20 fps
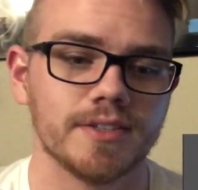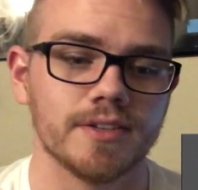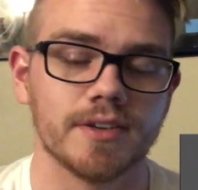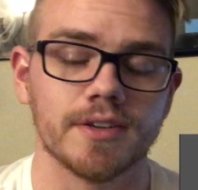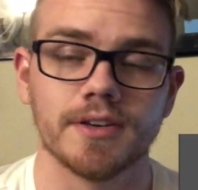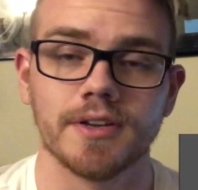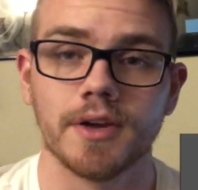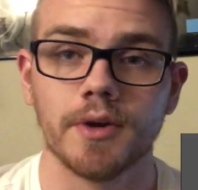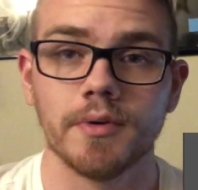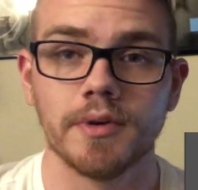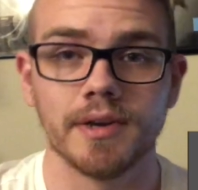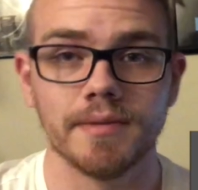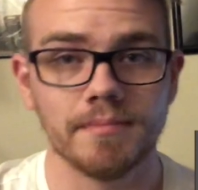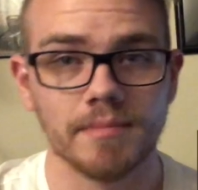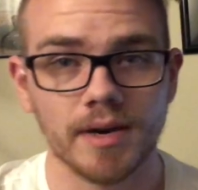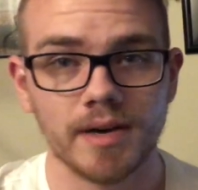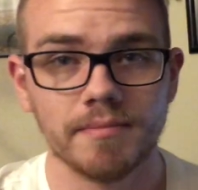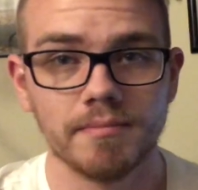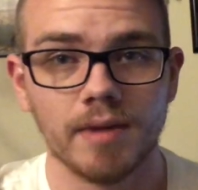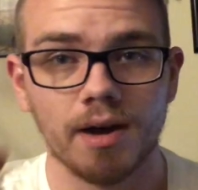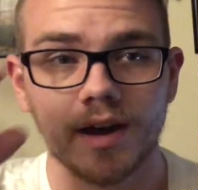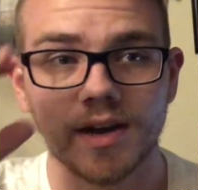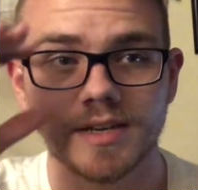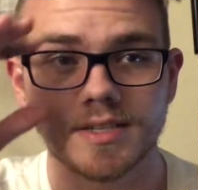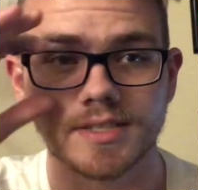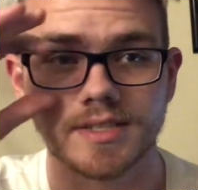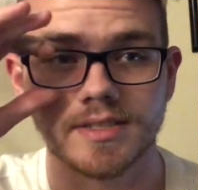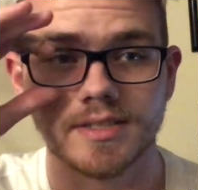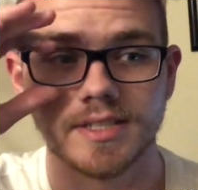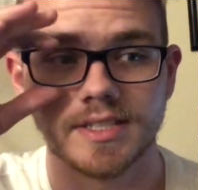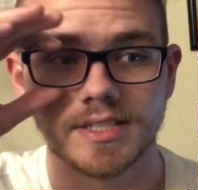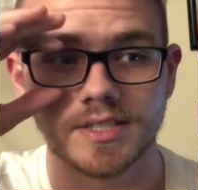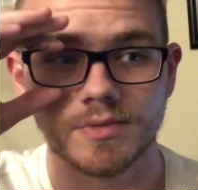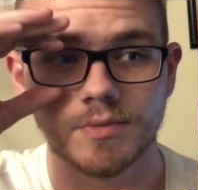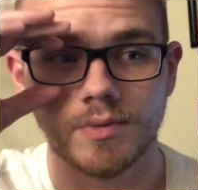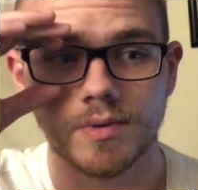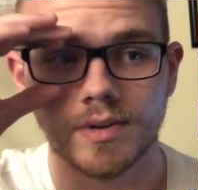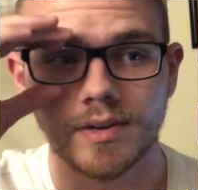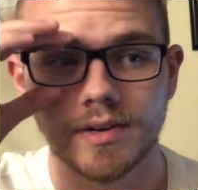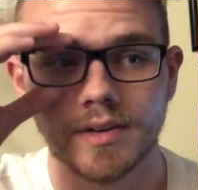So you're gonna go into Mudbox on this
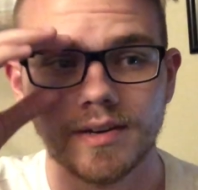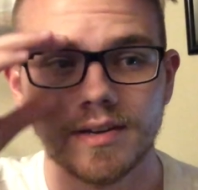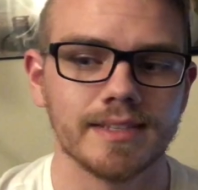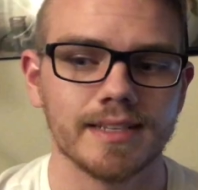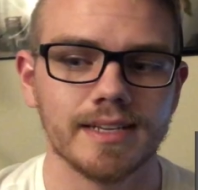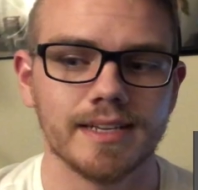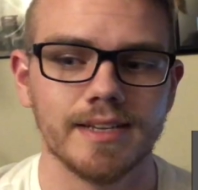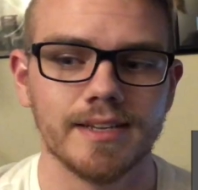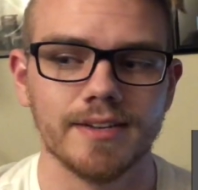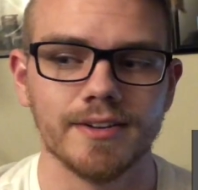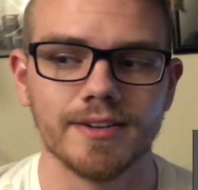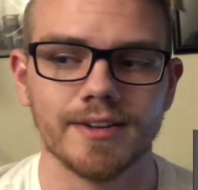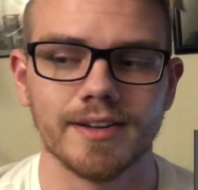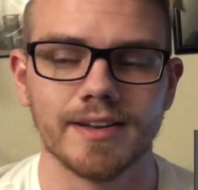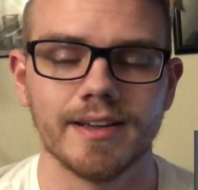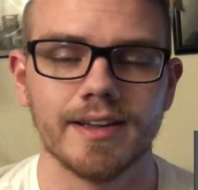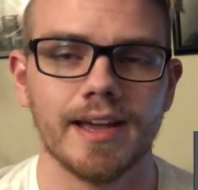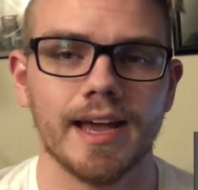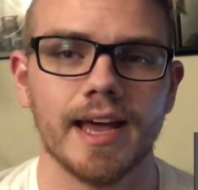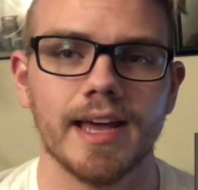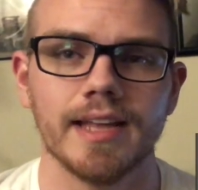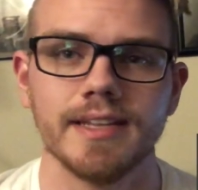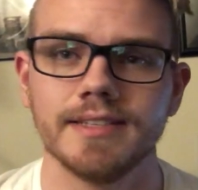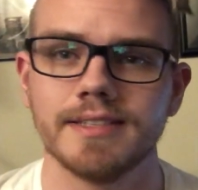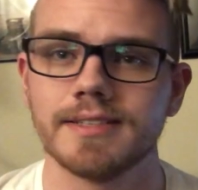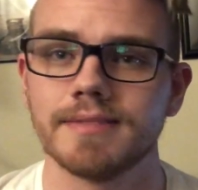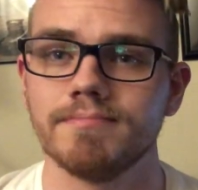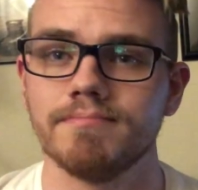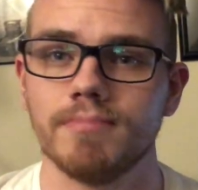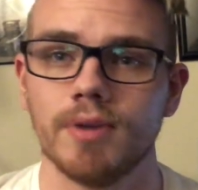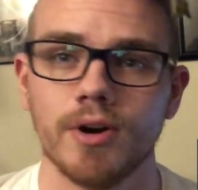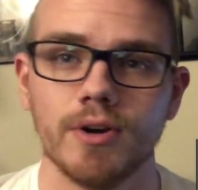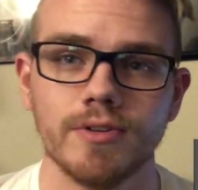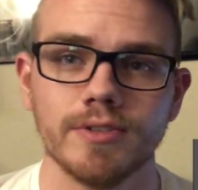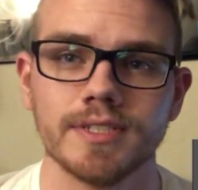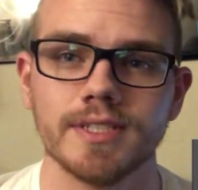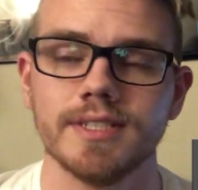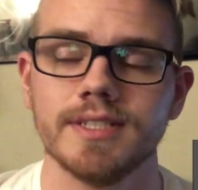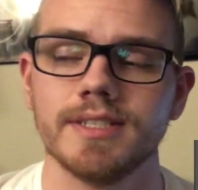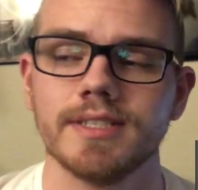one, and you're gonna add some
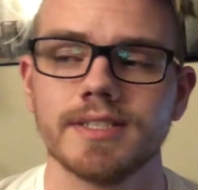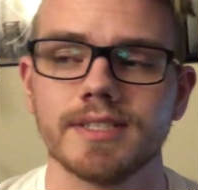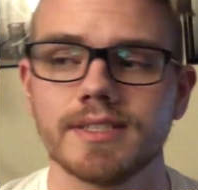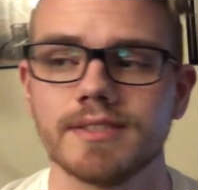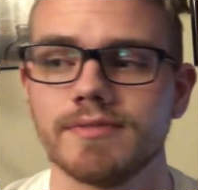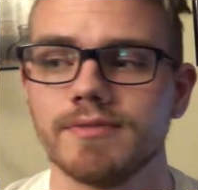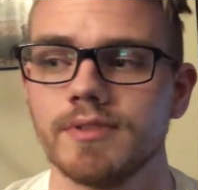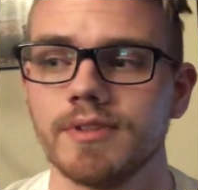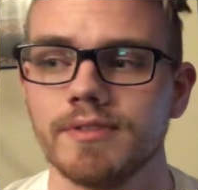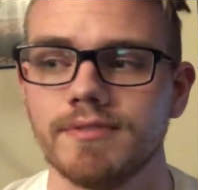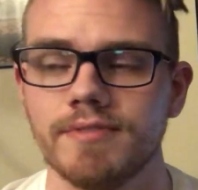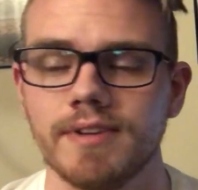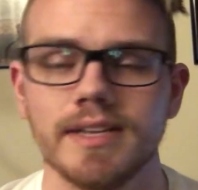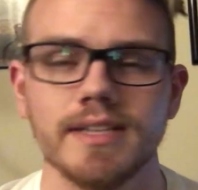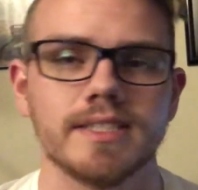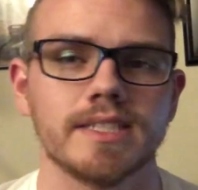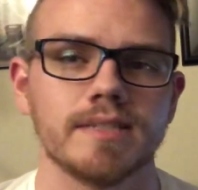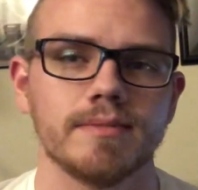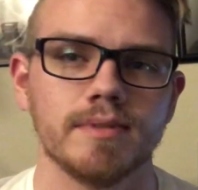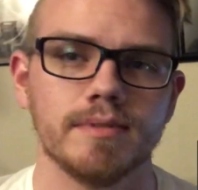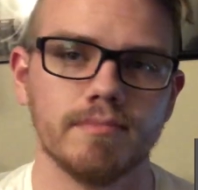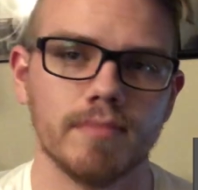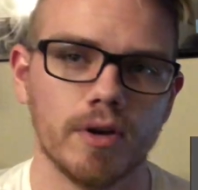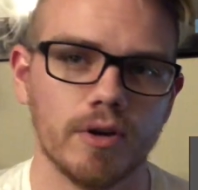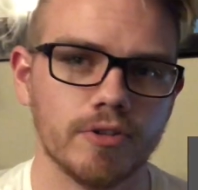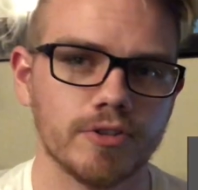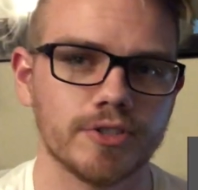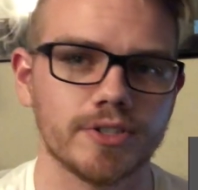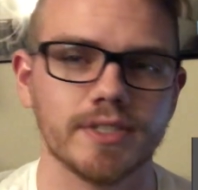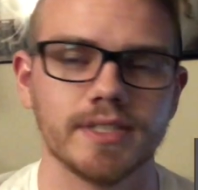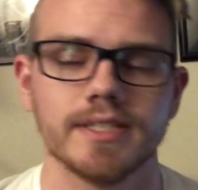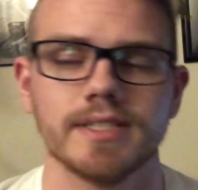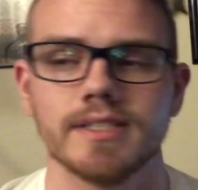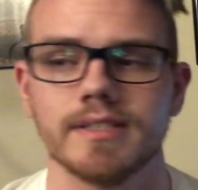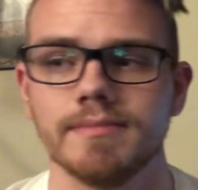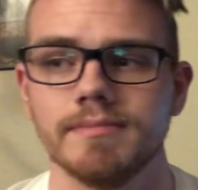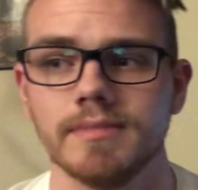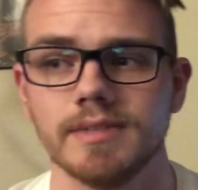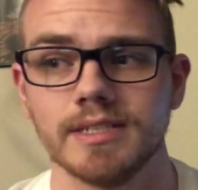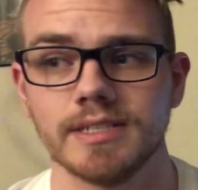poses for the face, some emotions,
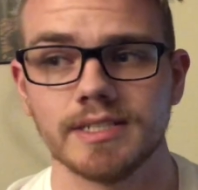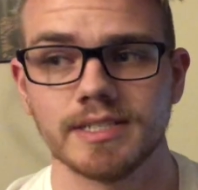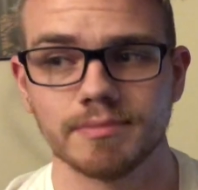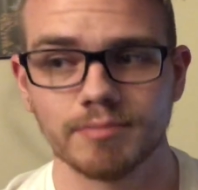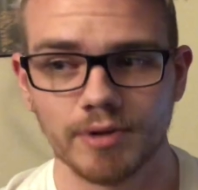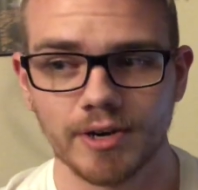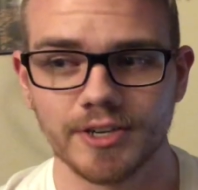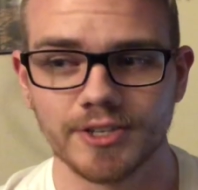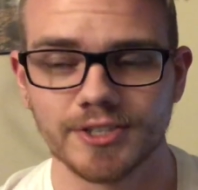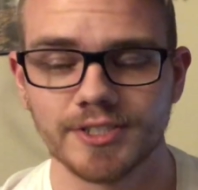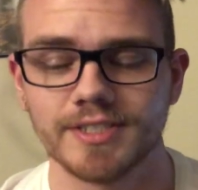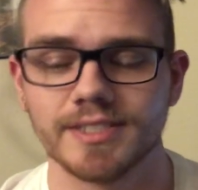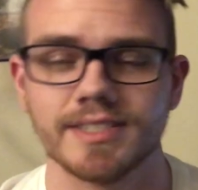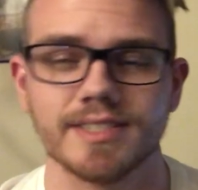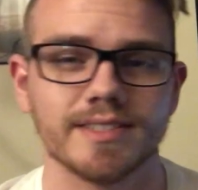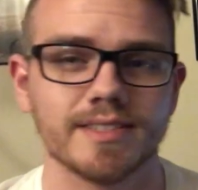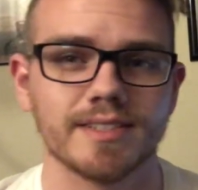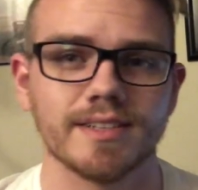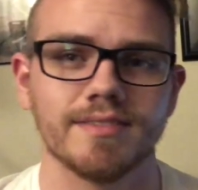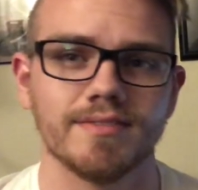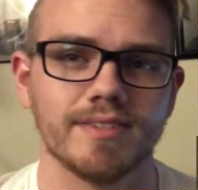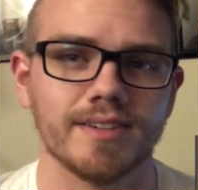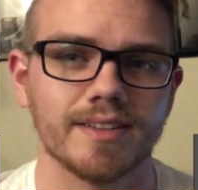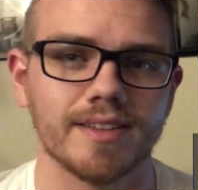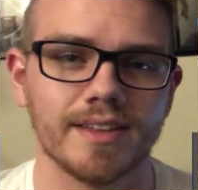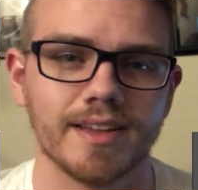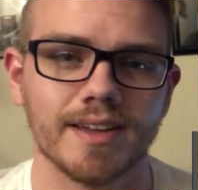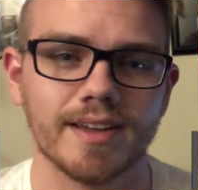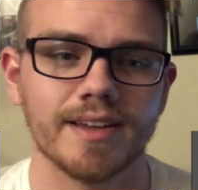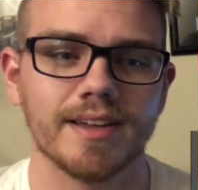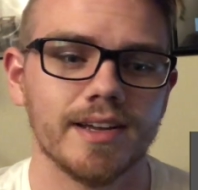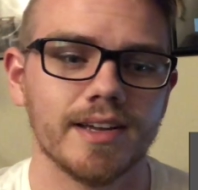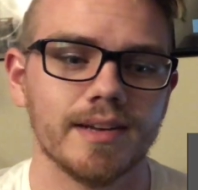some expressions and stuff like that.